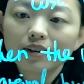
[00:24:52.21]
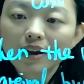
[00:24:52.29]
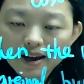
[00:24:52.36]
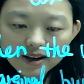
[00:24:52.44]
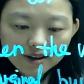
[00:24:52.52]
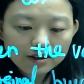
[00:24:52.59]

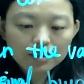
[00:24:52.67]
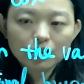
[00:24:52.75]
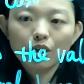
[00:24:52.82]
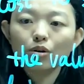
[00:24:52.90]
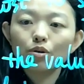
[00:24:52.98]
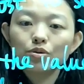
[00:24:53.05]
then the
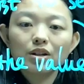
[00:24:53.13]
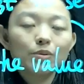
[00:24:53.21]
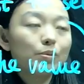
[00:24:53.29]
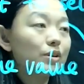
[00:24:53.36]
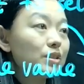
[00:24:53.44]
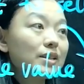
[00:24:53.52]
total
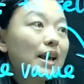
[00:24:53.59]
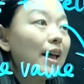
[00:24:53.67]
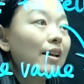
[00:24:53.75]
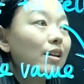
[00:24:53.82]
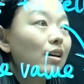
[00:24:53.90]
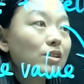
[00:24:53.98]
surplus
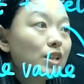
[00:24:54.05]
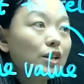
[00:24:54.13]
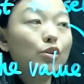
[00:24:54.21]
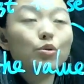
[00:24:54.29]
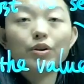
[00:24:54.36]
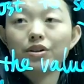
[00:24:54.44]
cannot
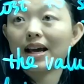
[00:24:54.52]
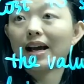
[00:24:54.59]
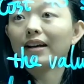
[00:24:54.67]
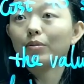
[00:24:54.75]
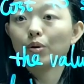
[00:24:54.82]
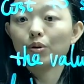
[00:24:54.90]
increase
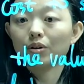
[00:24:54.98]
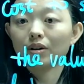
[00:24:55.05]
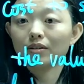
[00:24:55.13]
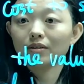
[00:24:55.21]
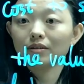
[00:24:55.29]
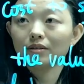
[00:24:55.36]

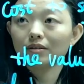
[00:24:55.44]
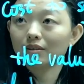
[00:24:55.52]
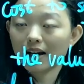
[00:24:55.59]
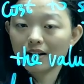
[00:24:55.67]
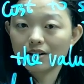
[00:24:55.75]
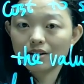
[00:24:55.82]
anymore,
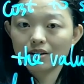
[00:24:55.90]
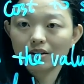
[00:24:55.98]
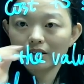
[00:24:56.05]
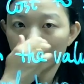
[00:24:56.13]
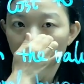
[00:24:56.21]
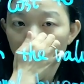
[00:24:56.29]
right?
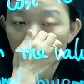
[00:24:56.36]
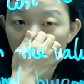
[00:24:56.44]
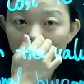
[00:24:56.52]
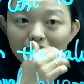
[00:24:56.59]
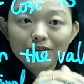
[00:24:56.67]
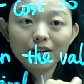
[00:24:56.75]

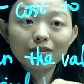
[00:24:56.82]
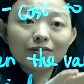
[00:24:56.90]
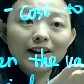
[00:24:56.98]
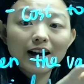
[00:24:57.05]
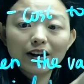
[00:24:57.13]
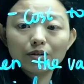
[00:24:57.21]
If the
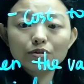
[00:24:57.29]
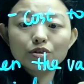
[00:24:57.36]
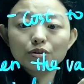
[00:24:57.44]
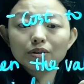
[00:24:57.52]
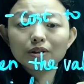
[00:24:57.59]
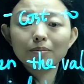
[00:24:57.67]
value
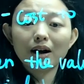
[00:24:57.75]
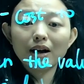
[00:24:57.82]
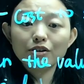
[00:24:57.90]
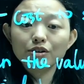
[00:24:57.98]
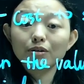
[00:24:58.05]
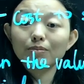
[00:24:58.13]
to the
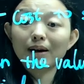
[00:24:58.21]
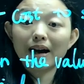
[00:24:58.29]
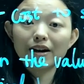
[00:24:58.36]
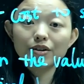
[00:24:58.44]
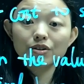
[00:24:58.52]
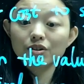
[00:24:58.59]
marginal
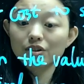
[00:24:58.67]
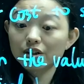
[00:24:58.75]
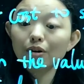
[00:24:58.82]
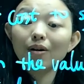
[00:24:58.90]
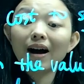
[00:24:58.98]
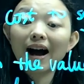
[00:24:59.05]
buyers
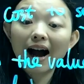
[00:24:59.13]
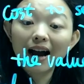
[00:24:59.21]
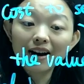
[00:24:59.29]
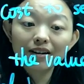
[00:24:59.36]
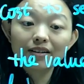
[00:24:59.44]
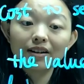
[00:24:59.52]
still
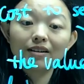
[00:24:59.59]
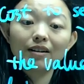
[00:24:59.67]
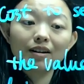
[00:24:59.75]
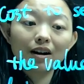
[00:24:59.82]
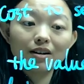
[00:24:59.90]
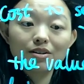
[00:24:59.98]
higher than
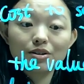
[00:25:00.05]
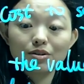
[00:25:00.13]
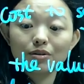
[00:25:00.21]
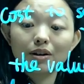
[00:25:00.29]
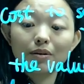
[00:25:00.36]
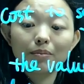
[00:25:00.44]
the cost
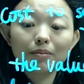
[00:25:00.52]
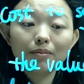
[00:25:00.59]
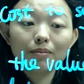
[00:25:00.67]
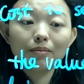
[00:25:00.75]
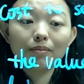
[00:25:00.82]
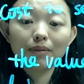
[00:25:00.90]
to the
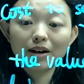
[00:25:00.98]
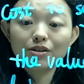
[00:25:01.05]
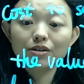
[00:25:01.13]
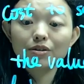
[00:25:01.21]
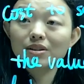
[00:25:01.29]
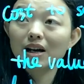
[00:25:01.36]

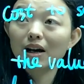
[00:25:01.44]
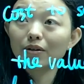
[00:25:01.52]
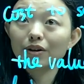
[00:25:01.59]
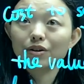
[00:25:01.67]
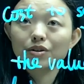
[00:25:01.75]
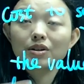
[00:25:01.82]
marginal
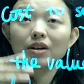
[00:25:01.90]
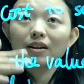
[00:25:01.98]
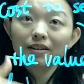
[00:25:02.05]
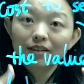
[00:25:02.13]
sellers,